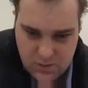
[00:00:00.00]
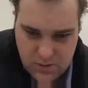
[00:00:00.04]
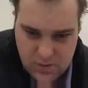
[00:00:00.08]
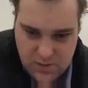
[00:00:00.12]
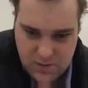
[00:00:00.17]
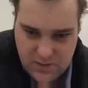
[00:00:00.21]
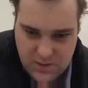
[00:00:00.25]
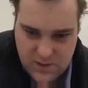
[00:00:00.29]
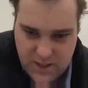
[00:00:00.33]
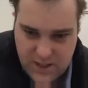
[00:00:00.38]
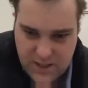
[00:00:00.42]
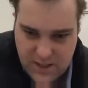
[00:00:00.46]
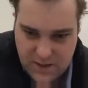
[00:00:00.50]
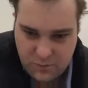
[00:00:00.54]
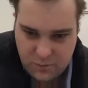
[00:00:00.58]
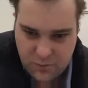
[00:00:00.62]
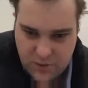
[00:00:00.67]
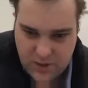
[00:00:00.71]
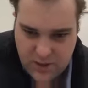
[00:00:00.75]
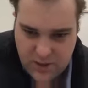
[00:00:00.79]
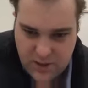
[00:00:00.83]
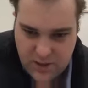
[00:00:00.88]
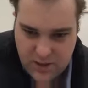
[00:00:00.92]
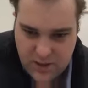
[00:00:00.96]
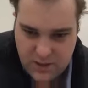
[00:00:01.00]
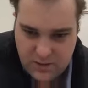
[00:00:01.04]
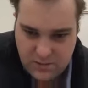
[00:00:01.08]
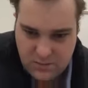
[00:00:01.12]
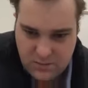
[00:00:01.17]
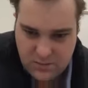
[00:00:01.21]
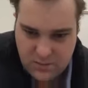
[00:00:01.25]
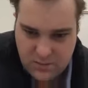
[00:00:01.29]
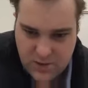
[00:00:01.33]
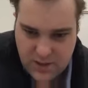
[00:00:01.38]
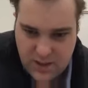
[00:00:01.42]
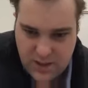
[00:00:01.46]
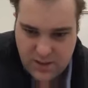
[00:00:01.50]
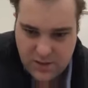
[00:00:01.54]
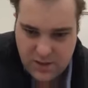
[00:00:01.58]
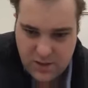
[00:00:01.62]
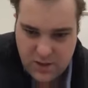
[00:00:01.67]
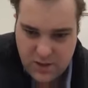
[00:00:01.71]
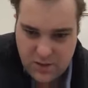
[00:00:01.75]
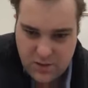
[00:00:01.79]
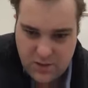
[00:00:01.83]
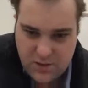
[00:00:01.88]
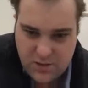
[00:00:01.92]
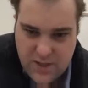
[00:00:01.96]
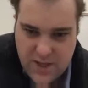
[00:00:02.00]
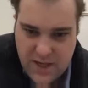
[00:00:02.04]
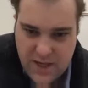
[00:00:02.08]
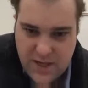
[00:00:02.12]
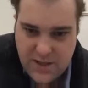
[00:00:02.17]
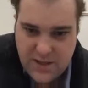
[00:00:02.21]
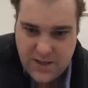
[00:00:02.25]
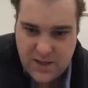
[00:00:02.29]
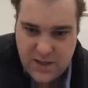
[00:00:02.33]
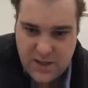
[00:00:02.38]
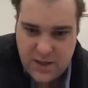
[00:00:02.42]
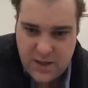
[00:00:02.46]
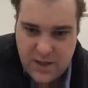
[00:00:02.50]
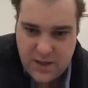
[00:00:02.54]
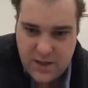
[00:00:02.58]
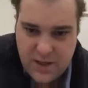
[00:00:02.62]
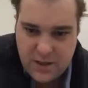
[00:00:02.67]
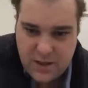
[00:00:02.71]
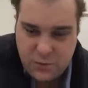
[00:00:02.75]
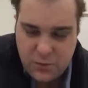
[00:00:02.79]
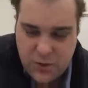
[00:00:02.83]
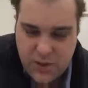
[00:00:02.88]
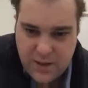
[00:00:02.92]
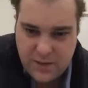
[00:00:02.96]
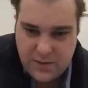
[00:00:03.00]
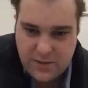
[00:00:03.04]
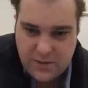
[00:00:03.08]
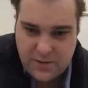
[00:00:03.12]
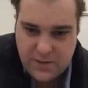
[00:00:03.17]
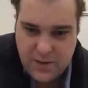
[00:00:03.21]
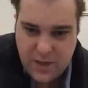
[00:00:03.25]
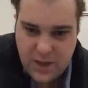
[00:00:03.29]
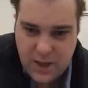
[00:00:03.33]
that we kind of goes hand in hand with